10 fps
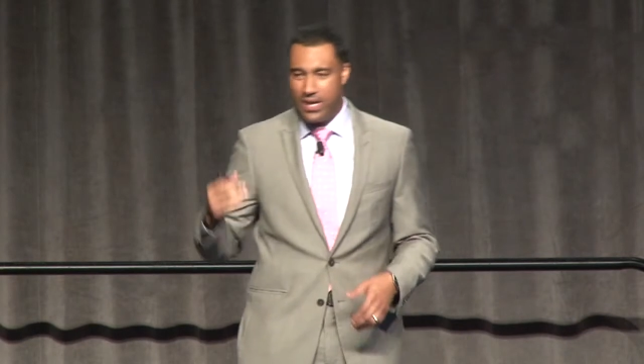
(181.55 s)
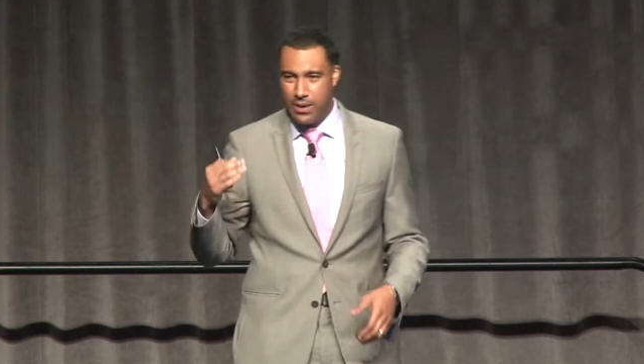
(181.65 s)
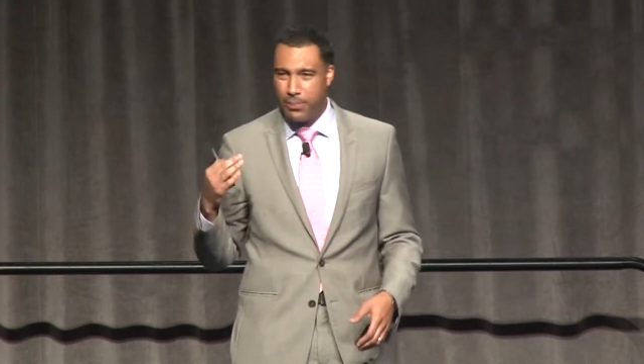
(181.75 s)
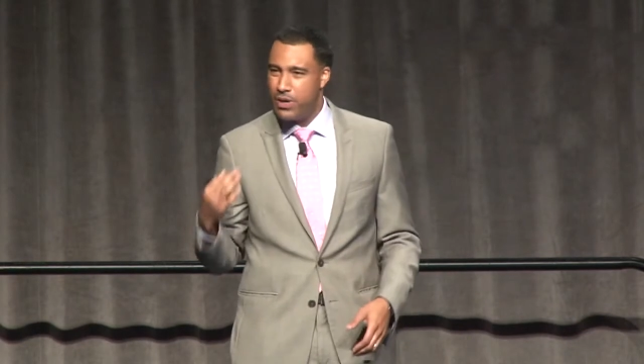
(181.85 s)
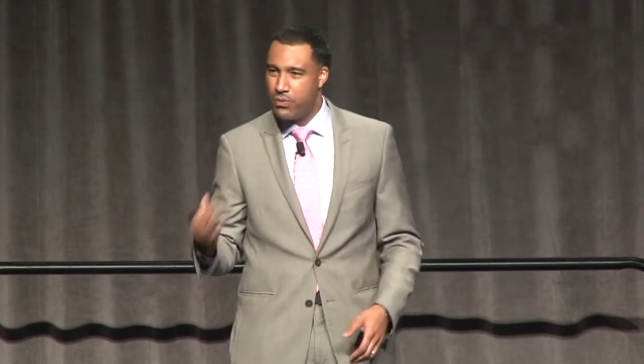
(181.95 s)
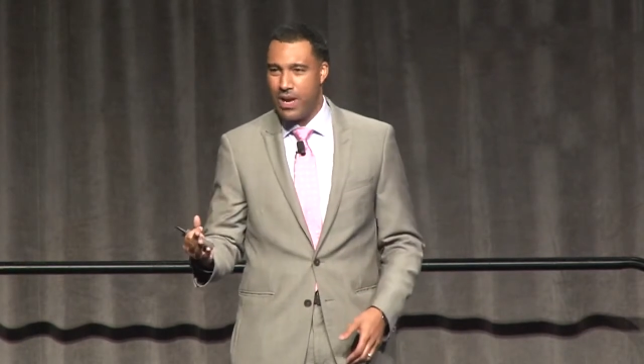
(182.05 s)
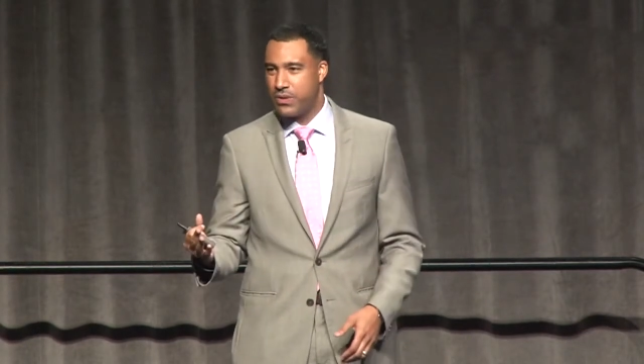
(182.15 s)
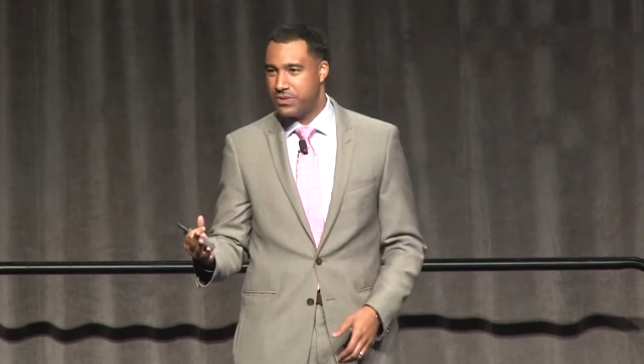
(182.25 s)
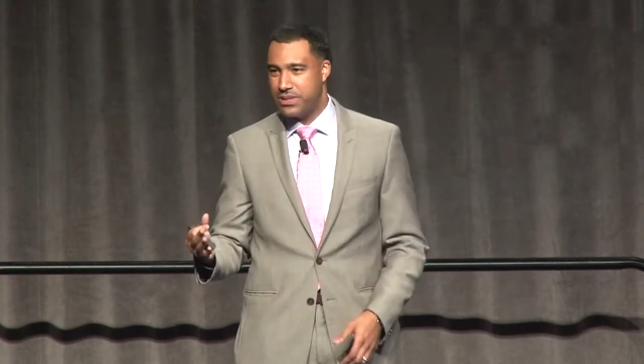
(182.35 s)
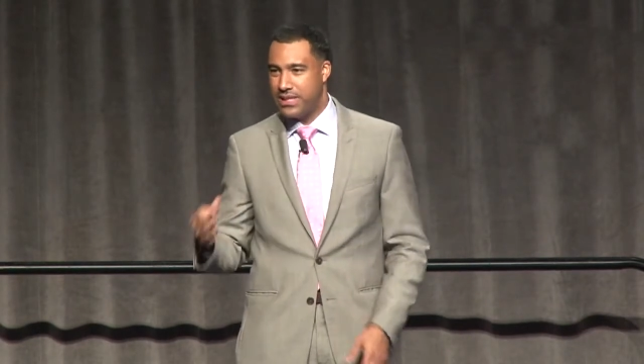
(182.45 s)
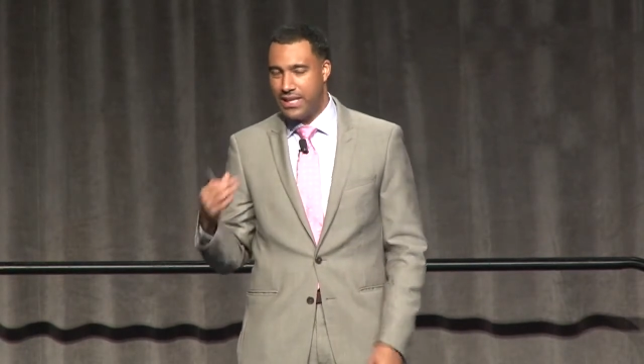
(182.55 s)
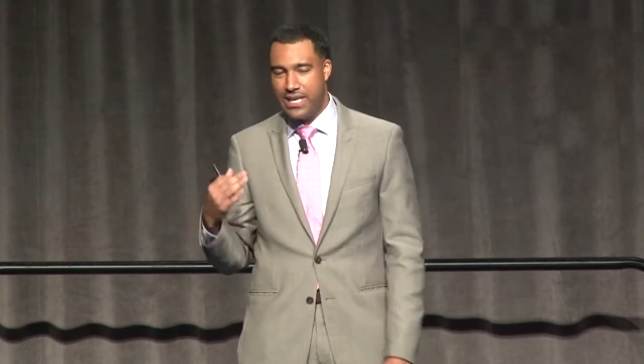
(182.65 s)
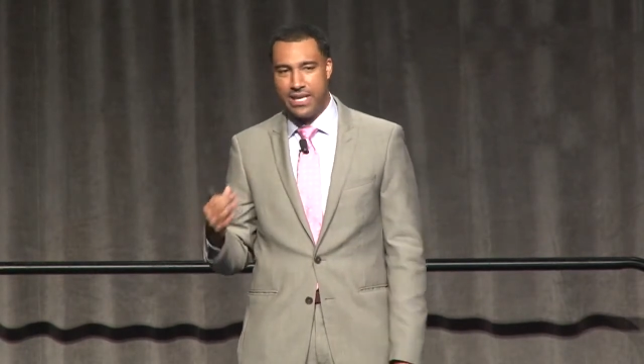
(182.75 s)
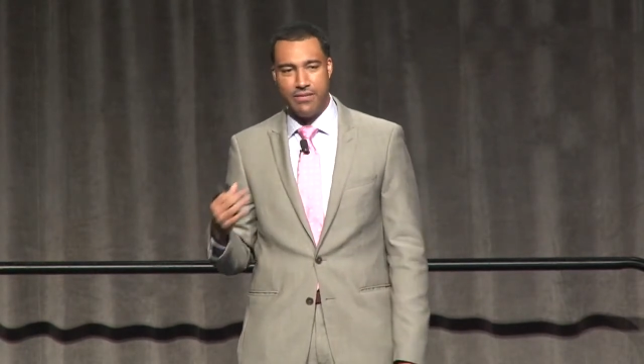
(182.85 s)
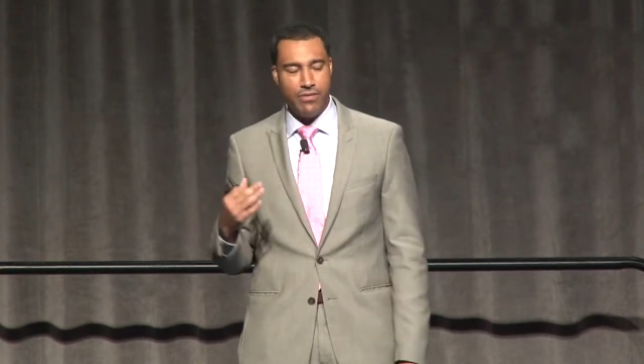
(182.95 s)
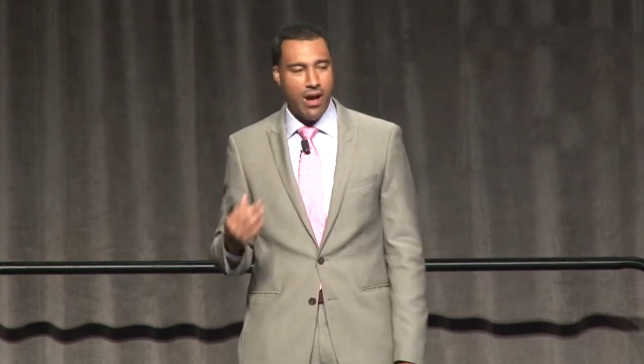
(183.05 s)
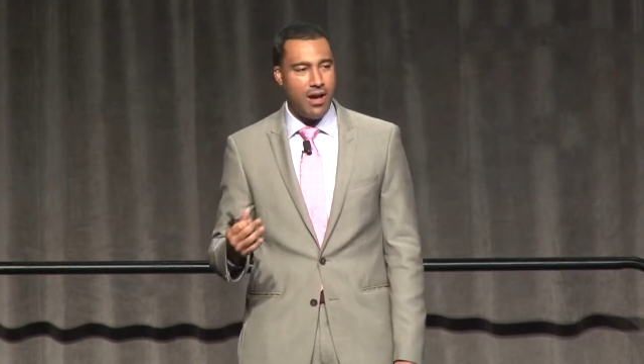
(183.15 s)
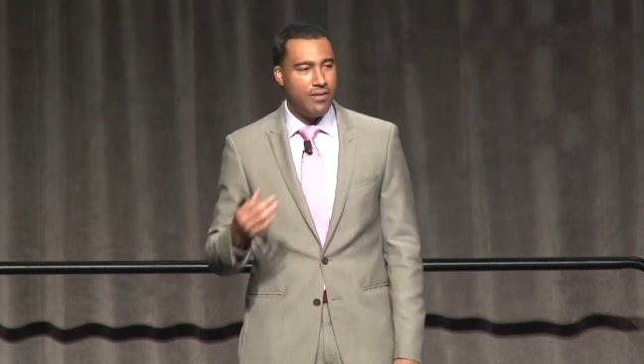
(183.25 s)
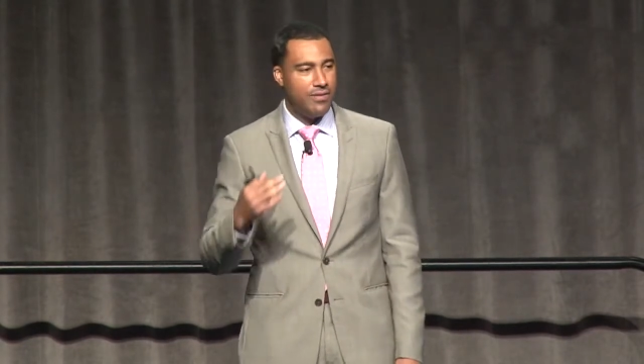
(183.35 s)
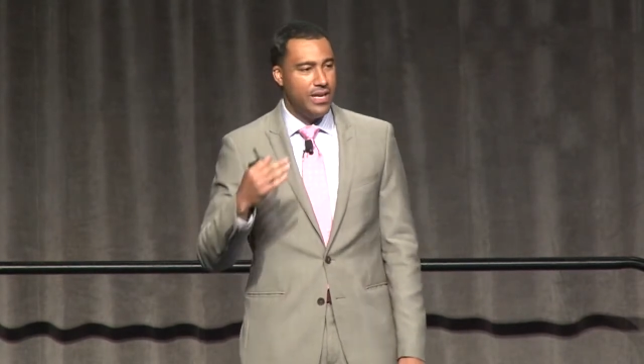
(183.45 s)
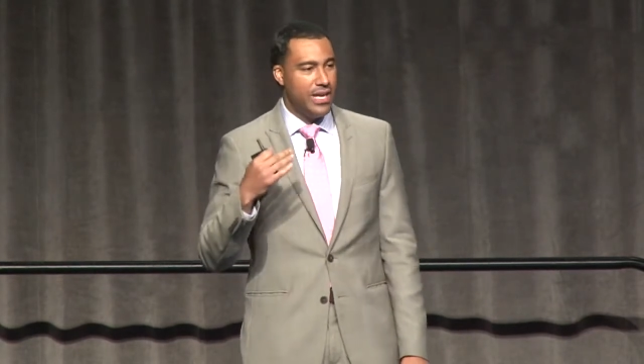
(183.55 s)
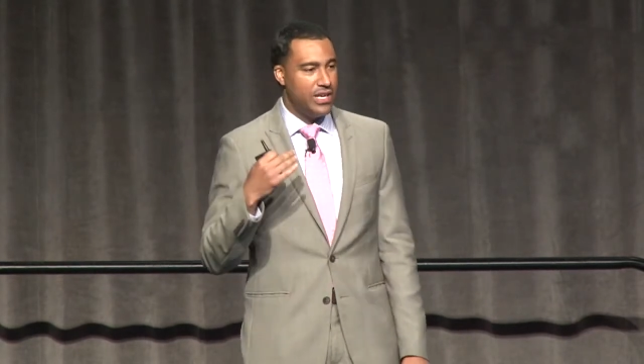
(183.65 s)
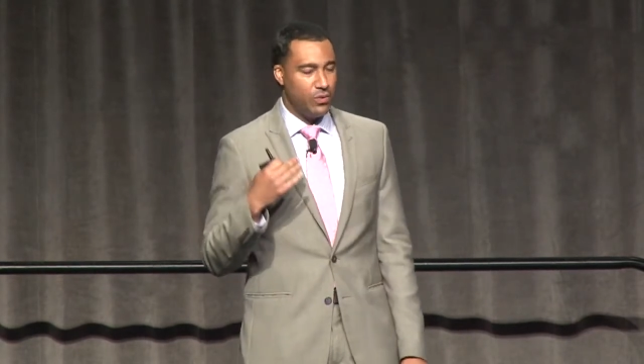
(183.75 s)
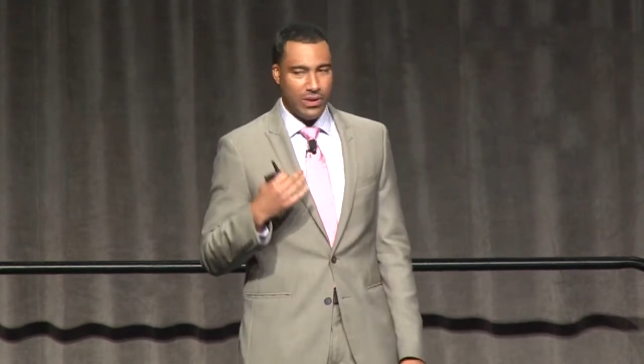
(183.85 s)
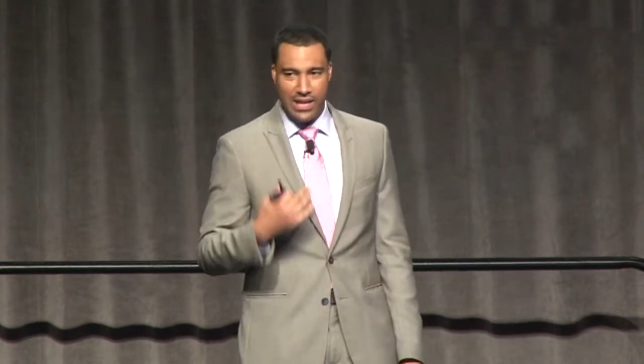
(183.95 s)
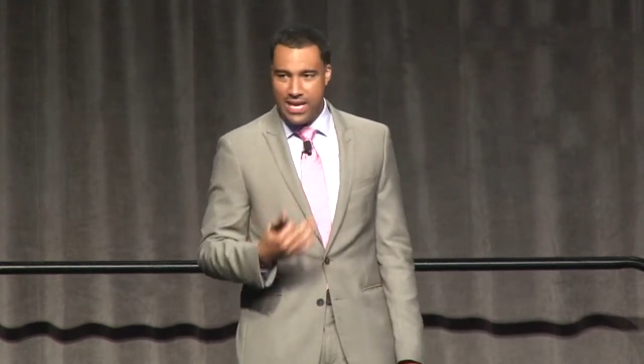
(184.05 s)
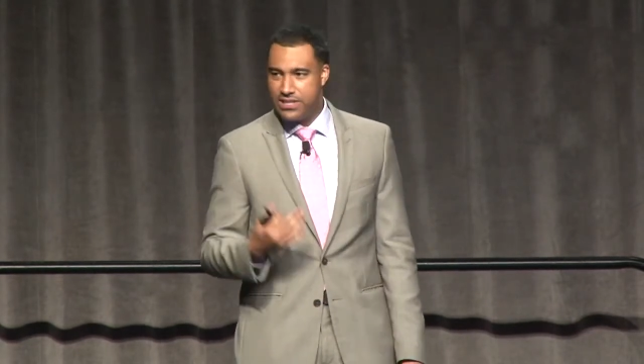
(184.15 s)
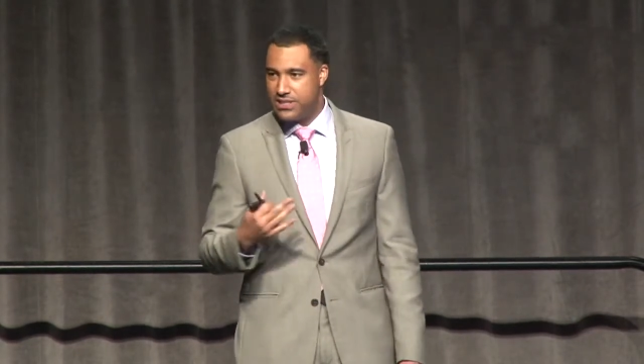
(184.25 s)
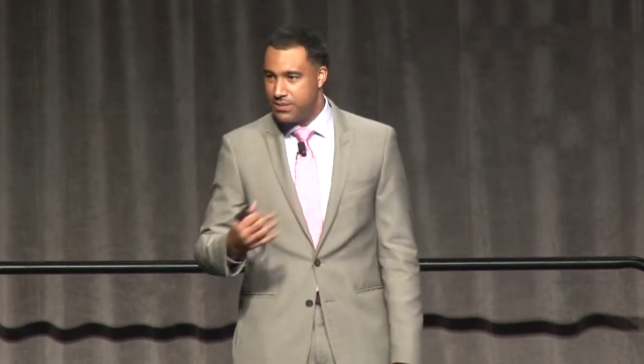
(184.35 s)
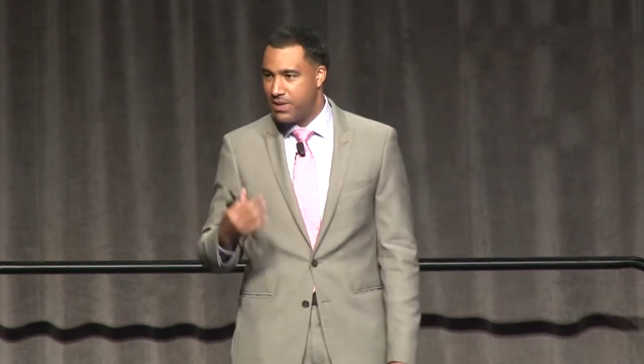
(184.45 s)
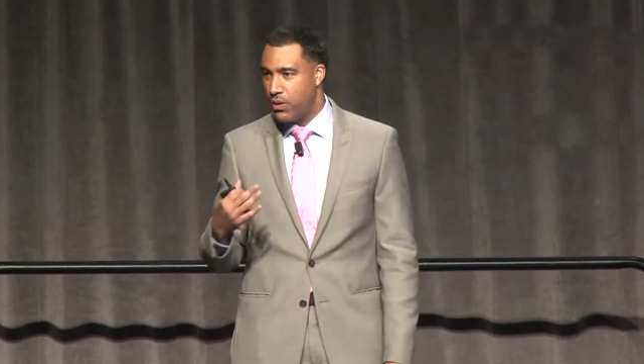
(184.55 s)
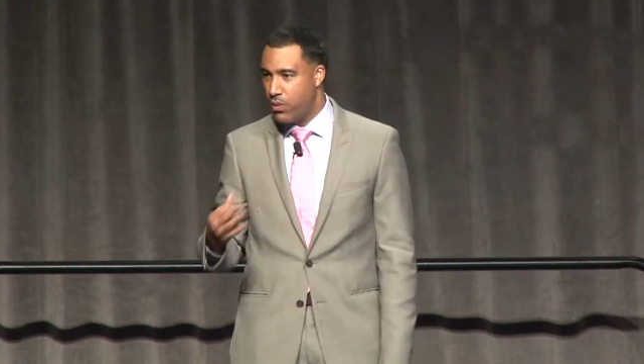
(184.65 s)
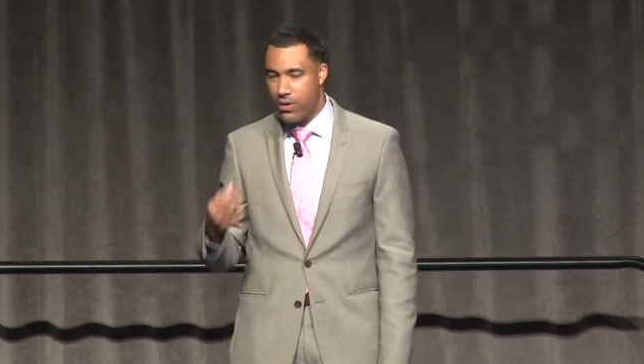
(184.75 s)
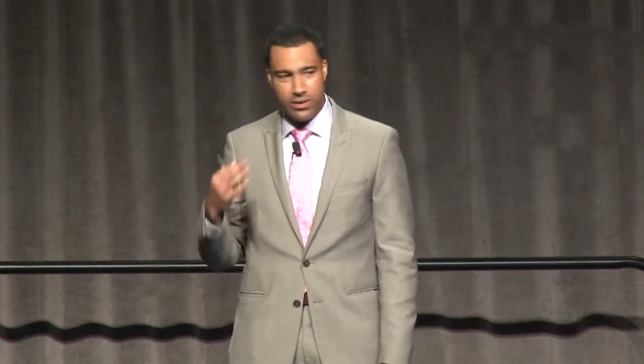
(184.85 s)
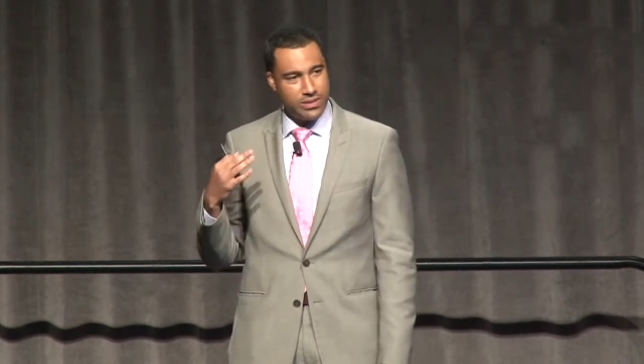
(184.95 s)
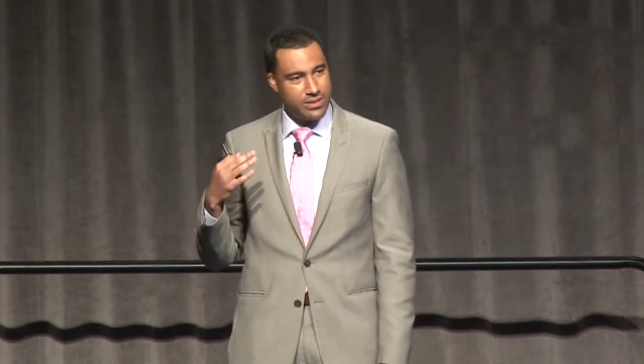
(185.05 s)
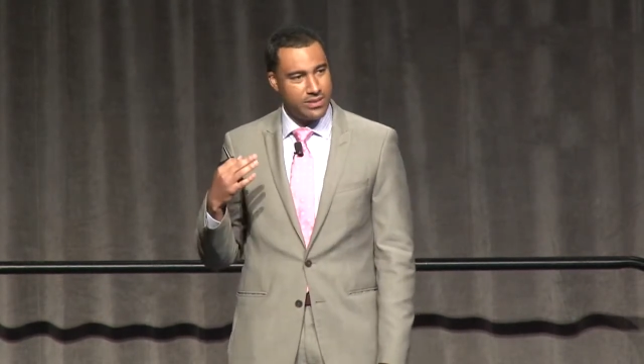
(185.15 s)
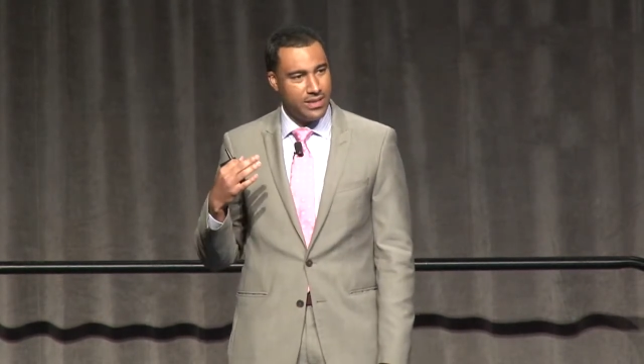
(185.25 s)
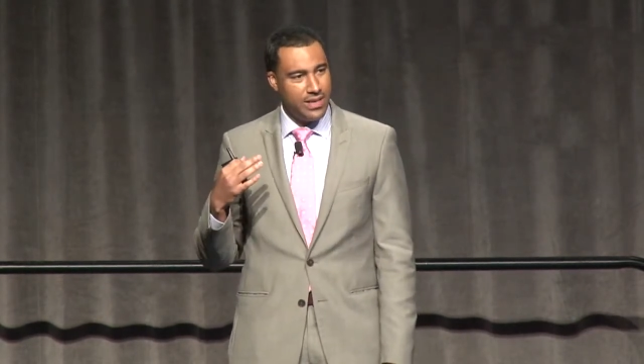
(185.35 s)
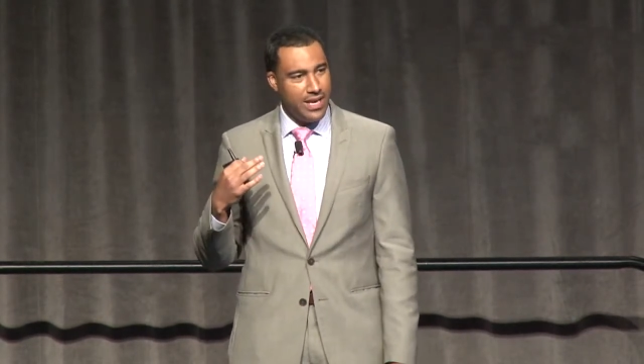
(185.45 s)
one, and a prerequisite to getting involved in a relationship that works,